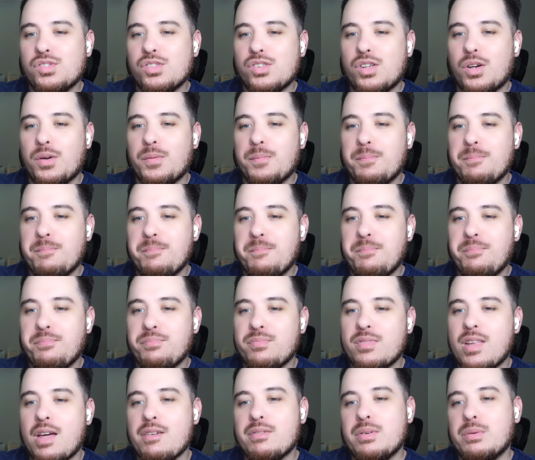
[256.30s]
So,
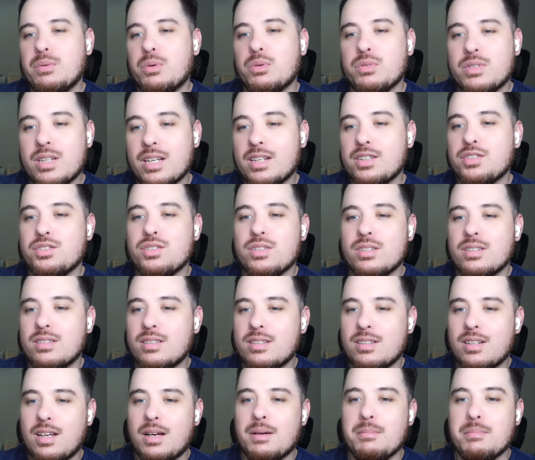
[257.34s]
heavy rotation.
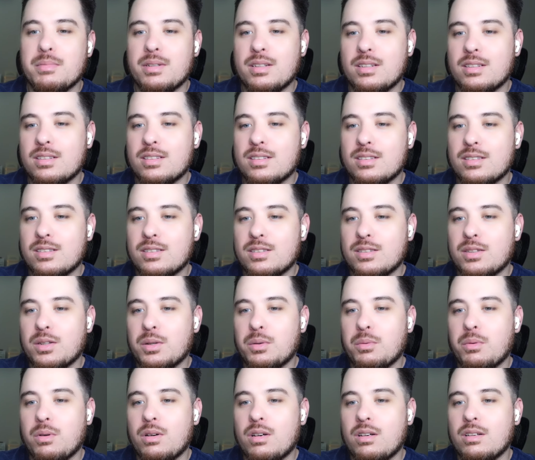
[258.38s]
I mean,
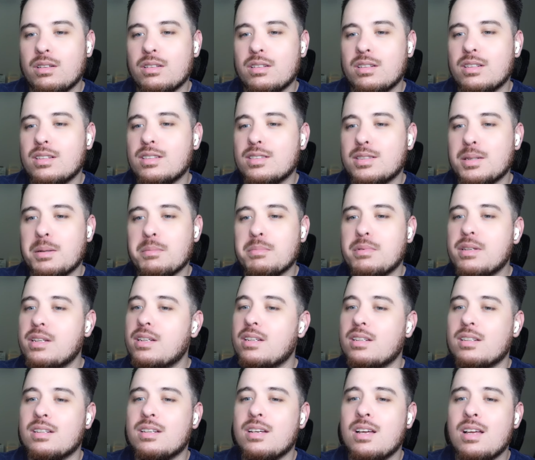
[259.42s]
go on
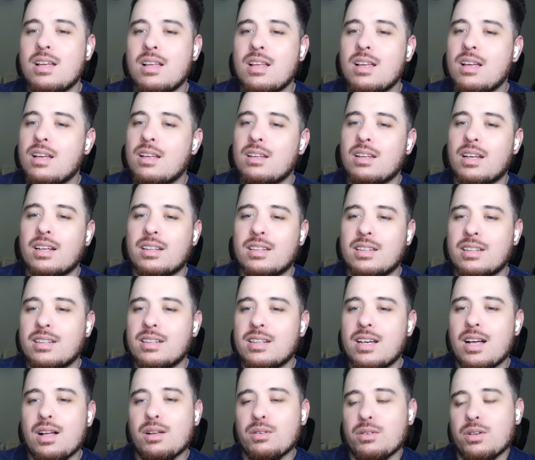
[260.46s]
something like
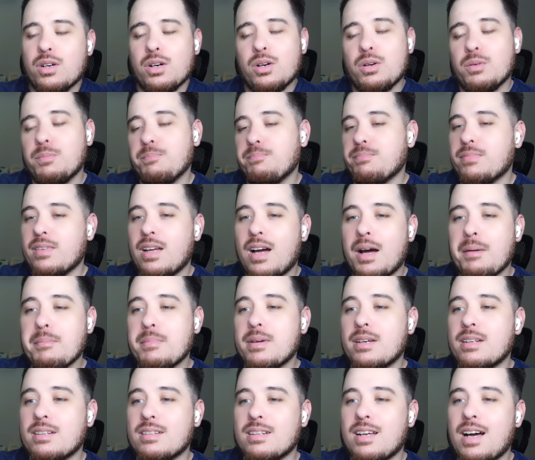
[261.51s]
the algo. I
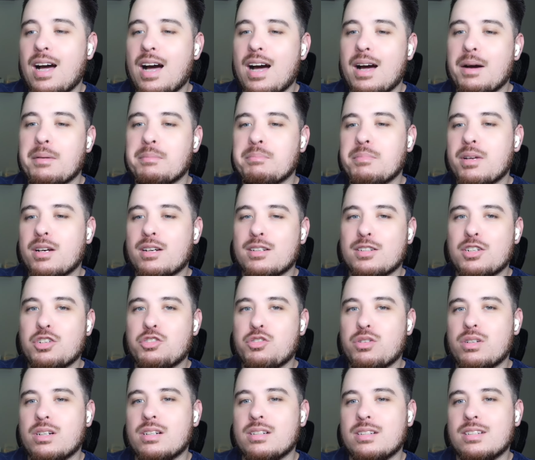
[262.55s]
mean, I'm not gonna
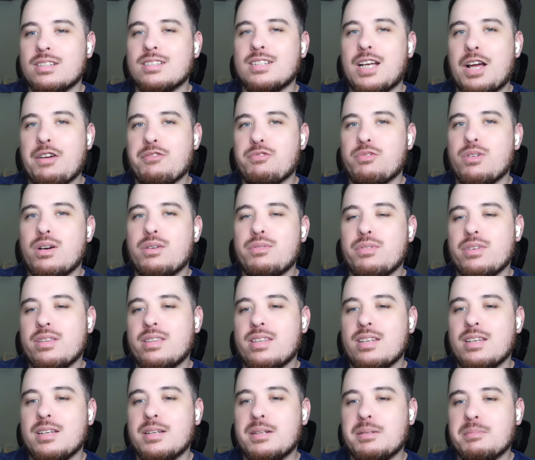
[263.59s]
try to decipher
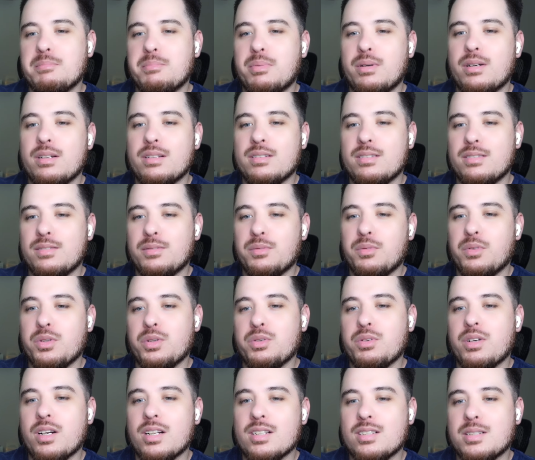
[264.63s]
everything, but when
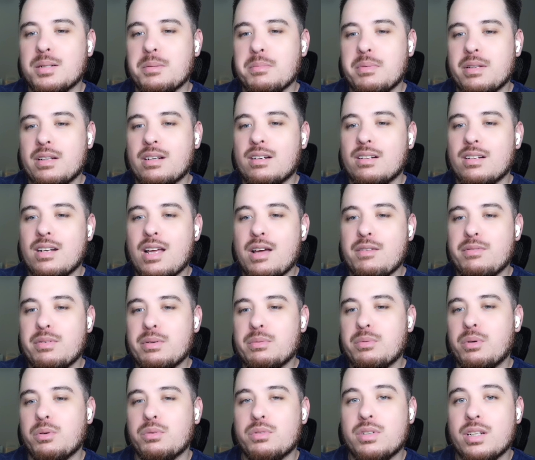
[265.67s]
you got something on heavy
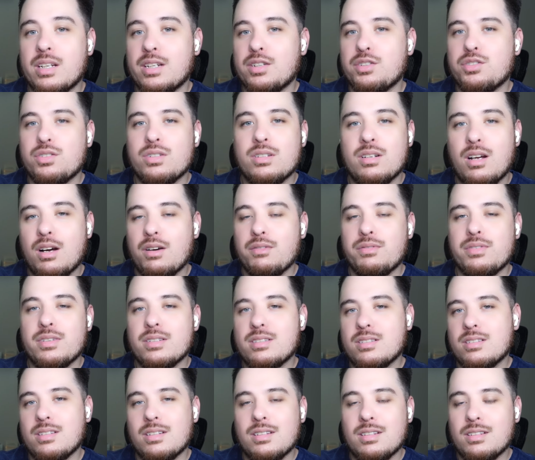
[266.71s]
rotation,
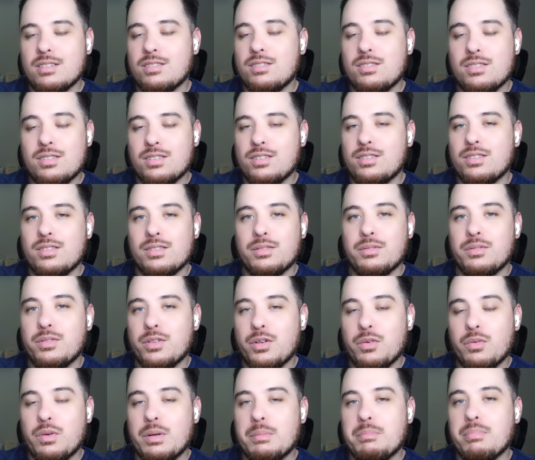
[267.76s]
obviously
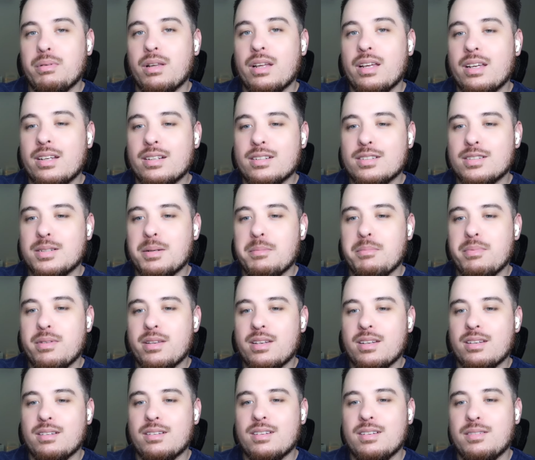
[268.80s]
you're replaying
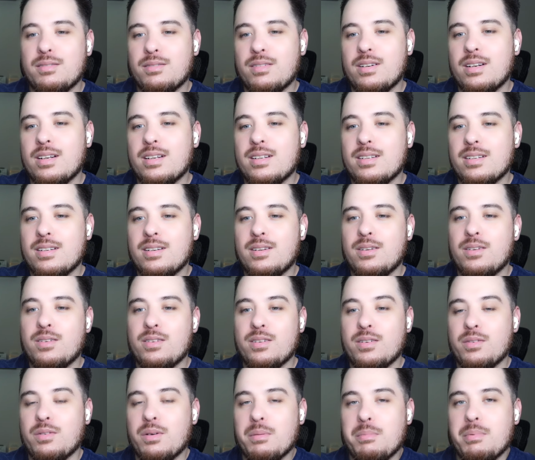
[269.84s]
something, right?
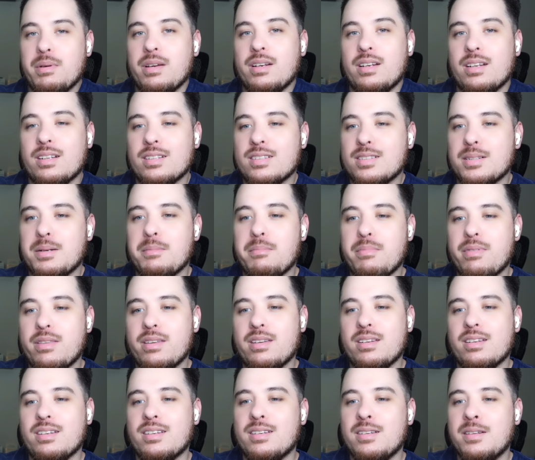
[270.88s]
You're repeating
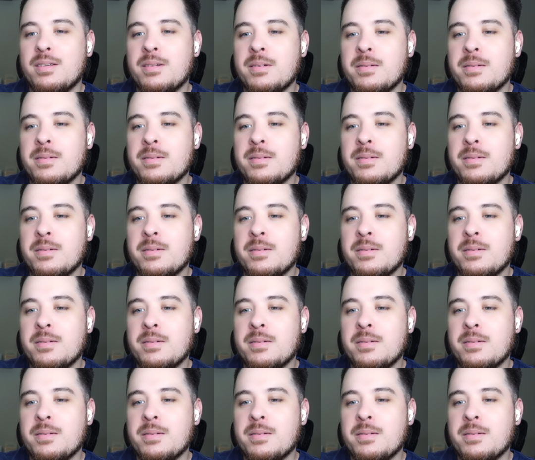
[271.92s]
something.